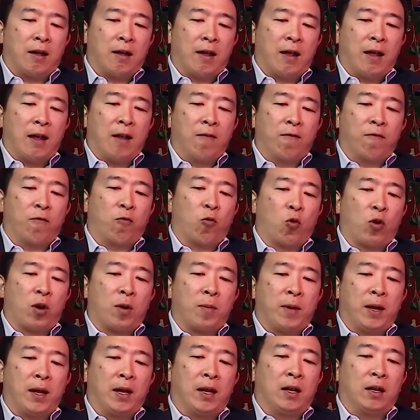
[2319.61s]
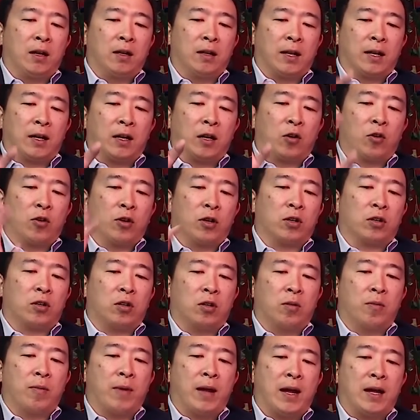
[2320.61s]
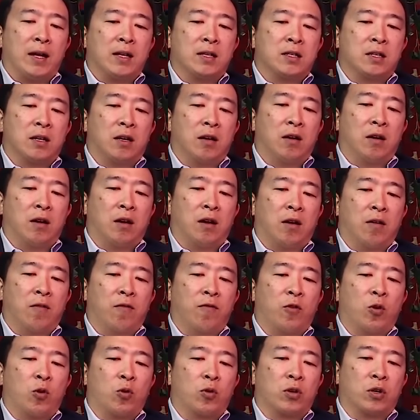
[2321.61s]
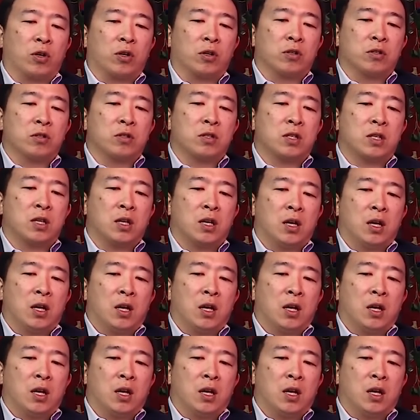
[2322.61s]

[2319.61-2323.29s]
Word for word: informing like a critical mass uh, of voters?